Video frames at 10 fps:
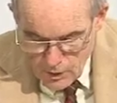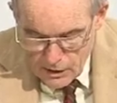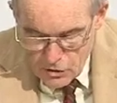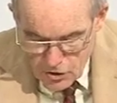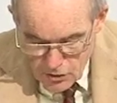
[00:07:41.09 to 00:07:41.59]

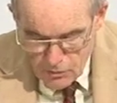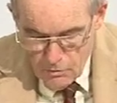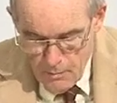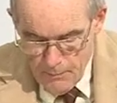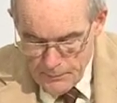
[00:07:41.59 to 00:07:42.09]

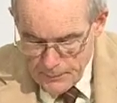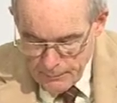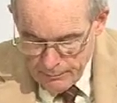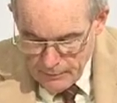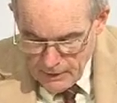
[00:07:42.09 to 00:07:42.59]
22,
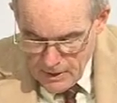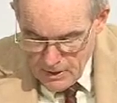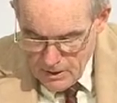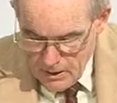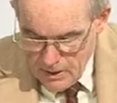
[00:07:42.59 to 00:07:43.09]

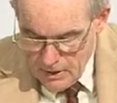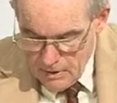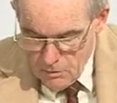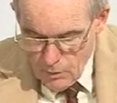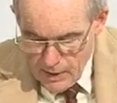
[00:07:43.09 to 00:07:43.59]

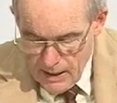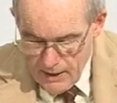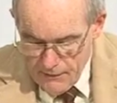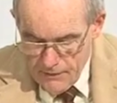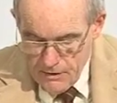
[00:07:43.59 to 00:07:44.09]
uh, we
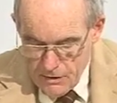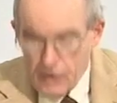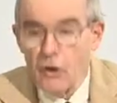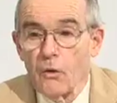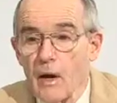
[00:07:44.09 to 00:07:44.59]
have
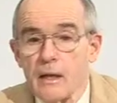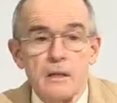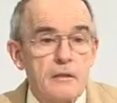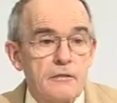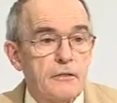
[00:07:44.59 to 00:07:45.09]
the
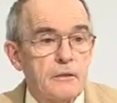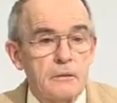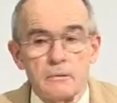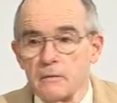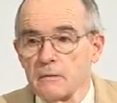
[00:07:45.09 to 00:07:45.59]
corrective.
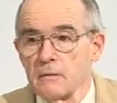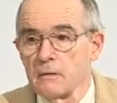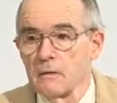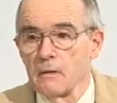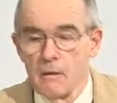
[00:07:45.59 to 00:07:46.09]

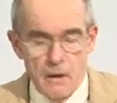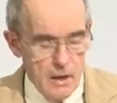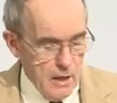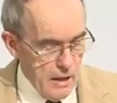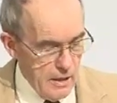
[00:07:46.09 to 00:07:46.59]

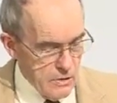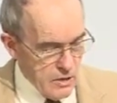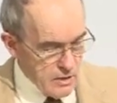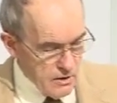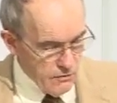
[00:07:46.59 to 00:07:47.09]
He
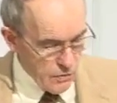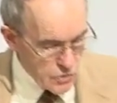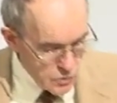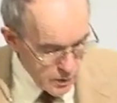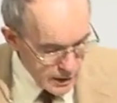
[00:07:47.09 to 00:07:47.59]
says in
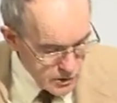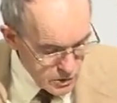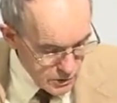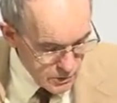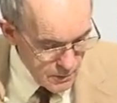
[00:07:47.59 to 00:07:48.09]
verse
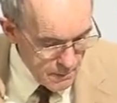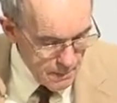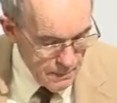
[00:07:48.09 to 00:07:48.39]
22,